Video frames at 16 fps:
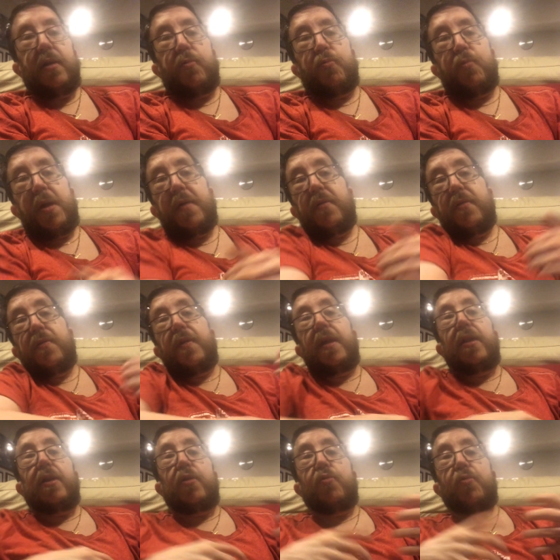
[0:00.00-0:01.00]
rather
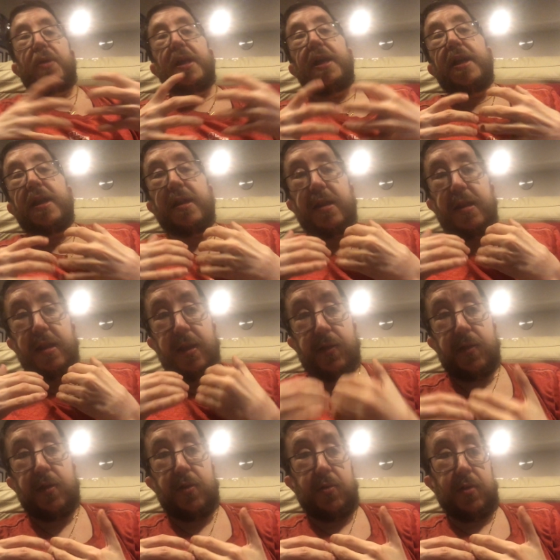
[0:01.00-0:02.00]
than agreeing to
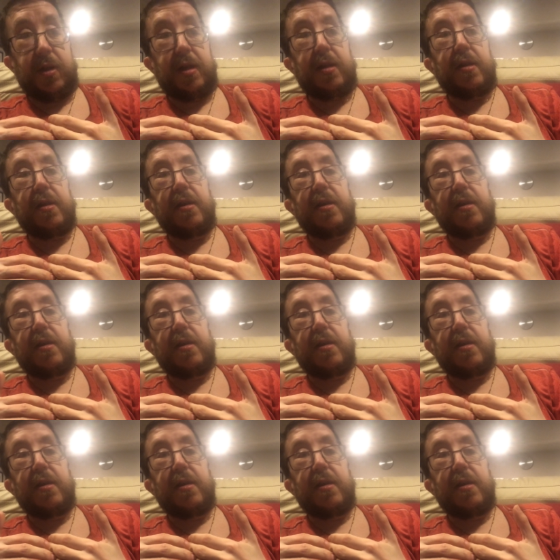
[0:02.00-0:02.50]
disagree,